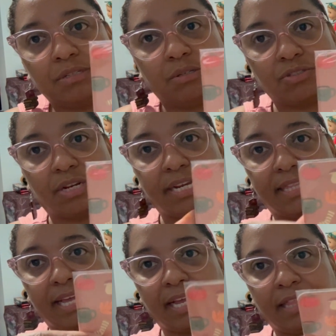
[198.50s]
Trying to get
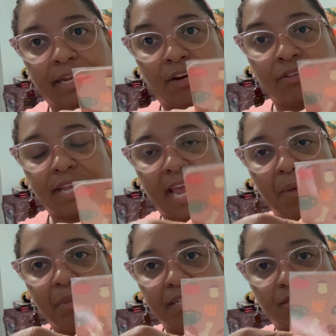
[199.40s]
that glare. They came
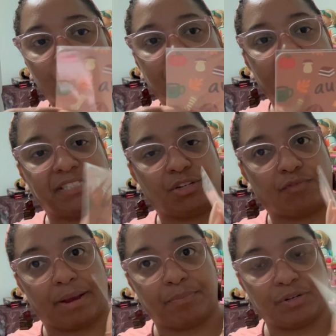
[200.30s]
in these little plastic
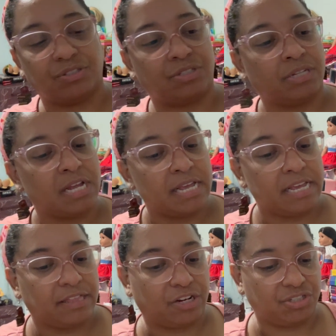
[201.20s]
wrappers.
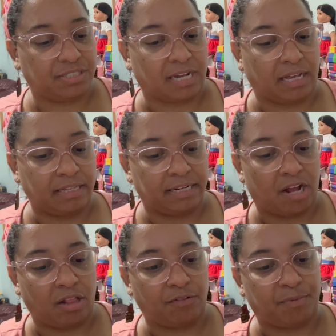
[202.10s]
They're solid.
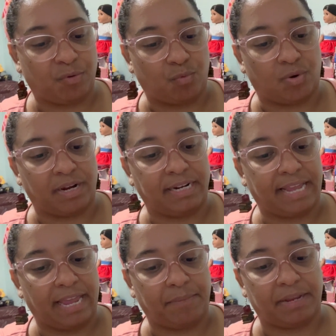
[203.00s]
All but one
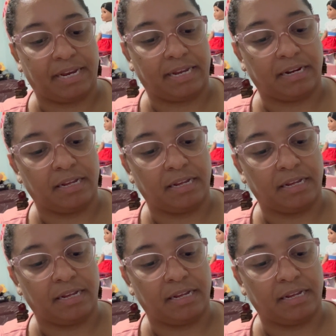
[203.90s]
came in it.